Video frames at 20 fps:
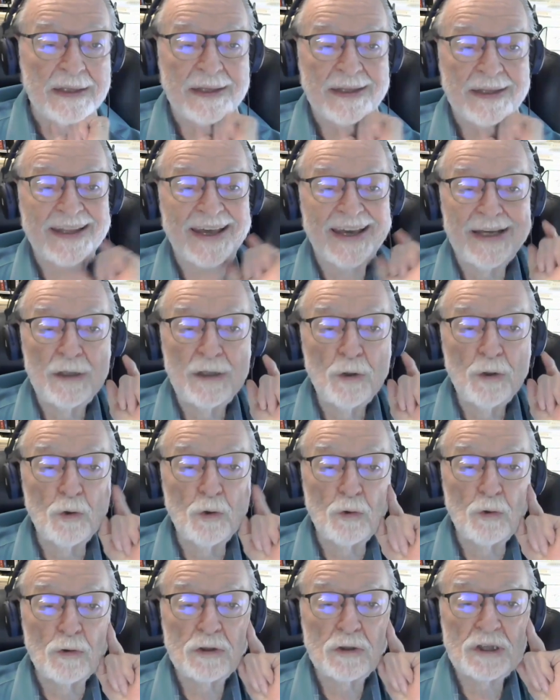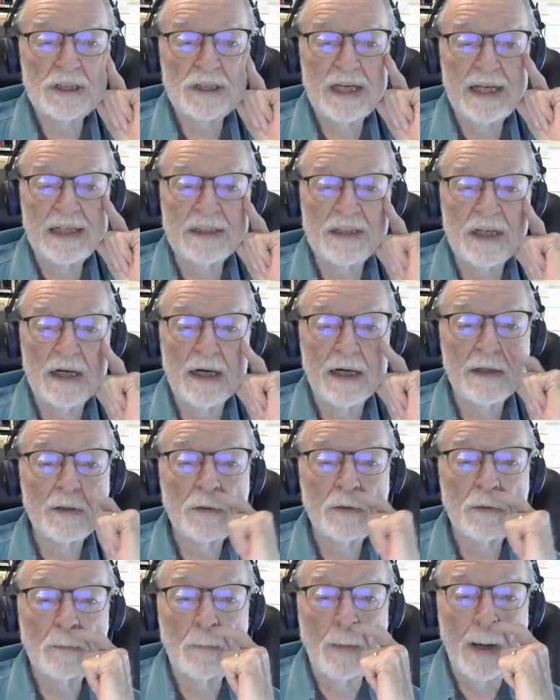They knew 6
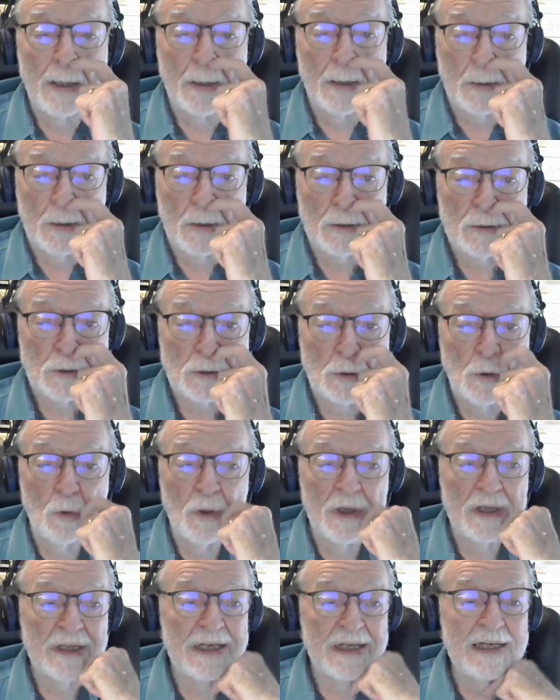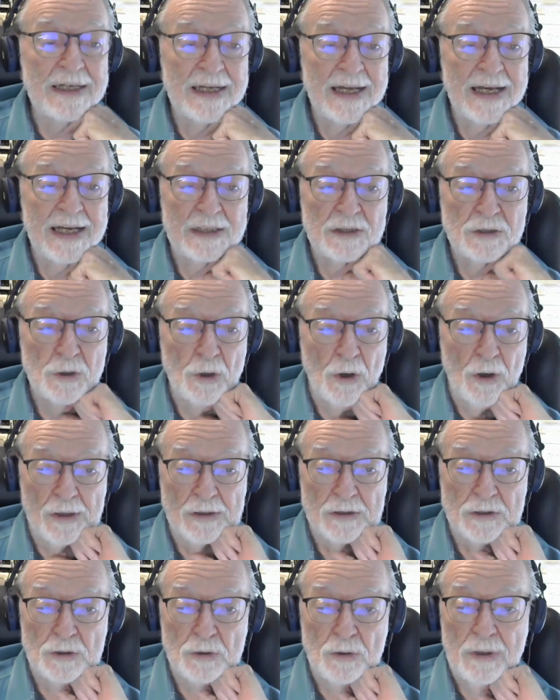other mothers with teenage
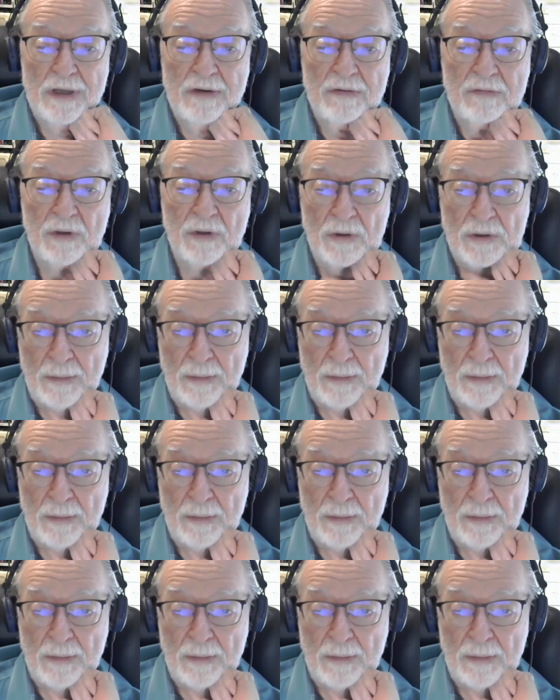daughters who lived on the